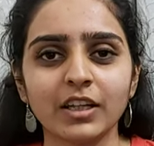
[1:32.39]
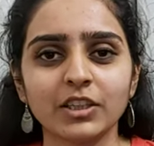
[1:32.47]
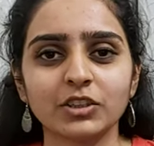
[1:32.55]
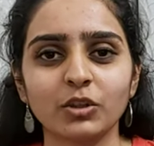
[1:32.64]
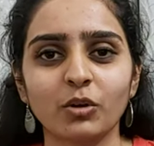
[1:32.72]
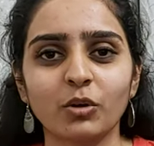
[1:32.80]

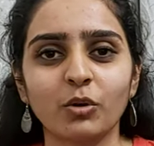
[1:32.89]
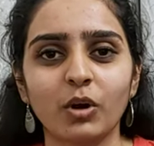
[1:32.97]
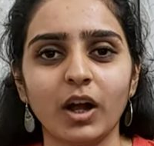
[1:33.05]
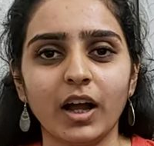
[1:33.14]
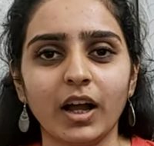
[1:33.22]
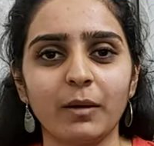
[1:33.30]
So
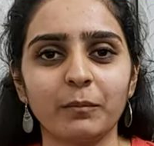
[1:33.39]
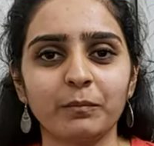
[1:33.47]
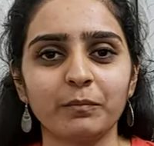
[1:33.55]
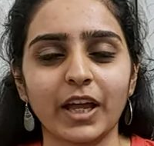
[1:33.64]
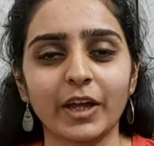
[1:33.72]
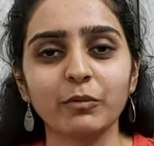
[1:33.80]

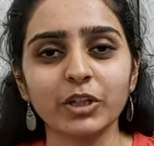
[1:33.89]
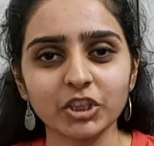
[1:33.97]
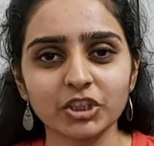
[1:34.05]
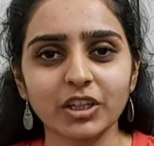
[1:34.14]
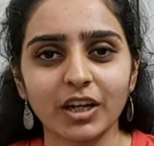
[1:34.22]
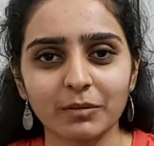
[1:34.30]
um, I
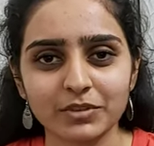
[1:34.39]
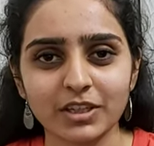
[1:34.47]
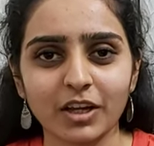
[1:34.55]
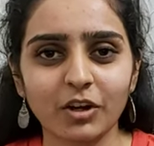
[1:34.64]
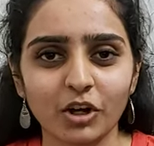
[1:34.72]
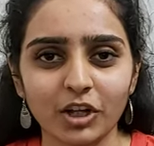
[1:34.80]
wish
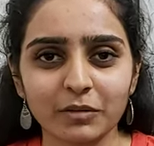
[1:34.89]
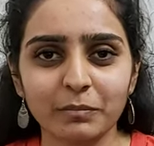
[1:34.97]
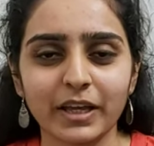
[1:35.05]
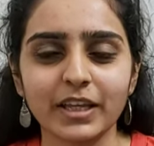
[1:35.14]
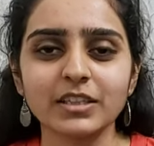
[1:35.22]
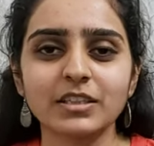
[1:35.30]
Hamsa all the
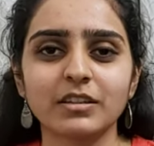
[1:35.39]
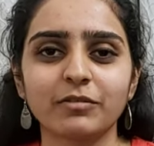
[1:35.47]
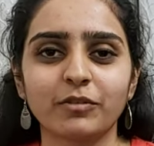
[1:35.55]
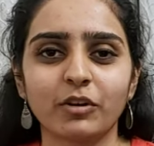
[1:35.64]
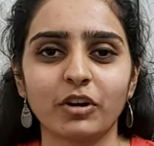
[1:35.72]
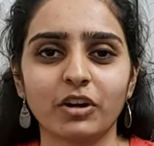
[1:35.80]
best
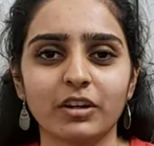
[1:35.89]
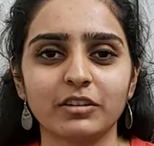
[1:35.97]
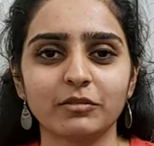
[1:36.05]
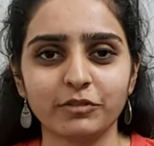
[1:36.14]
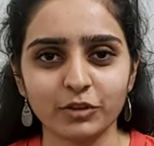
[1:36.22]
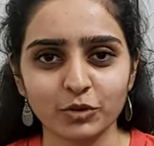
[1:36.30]
for
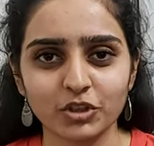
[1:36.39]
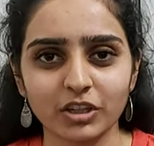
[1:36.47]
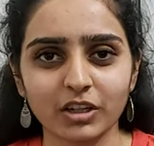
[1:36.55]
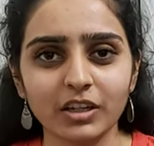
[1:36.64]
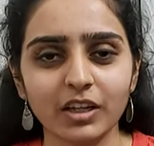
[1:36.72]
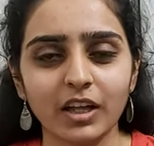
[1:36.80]
the
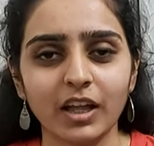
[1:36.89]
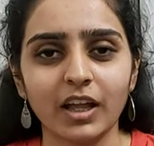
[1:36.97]
future.